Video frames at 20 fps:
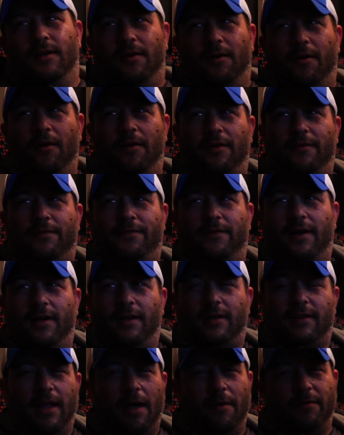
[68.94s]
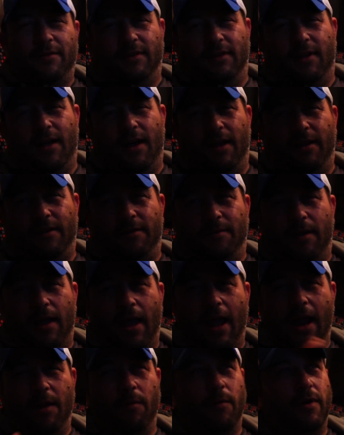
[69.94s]
Holy fuck, that was a lot.
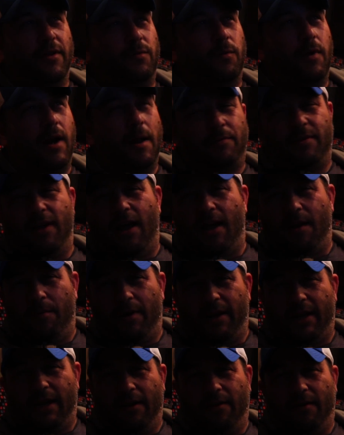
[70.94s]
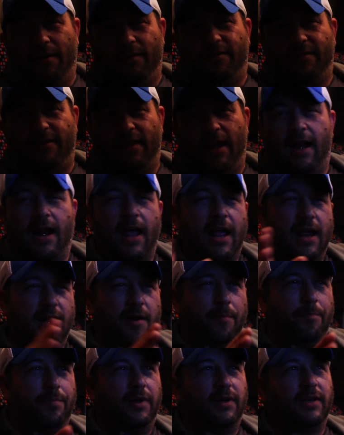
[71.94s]
Anyways, what I'm talking about here is that I end
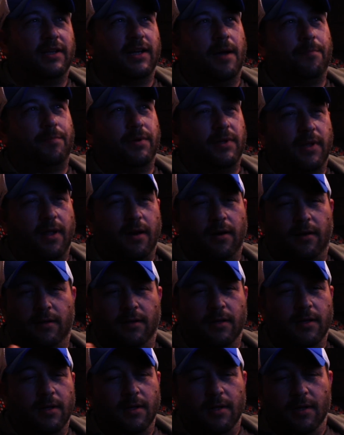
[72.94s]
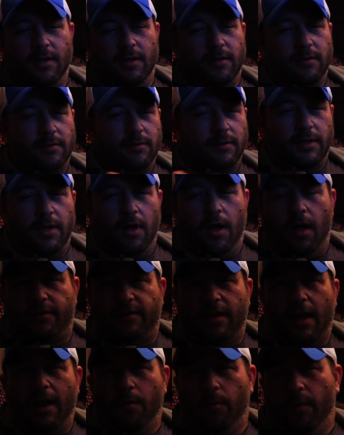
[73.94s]
up building up a little, I'll
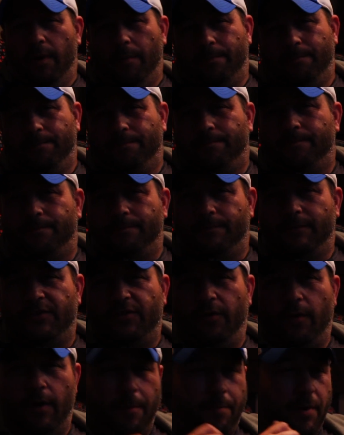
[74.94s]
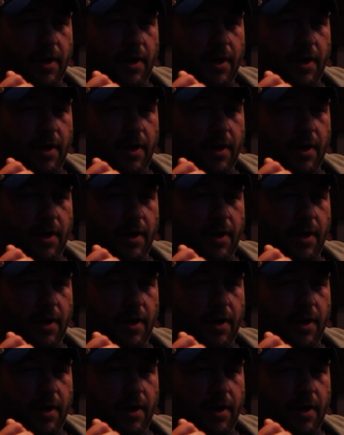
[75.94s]
tell you what. So I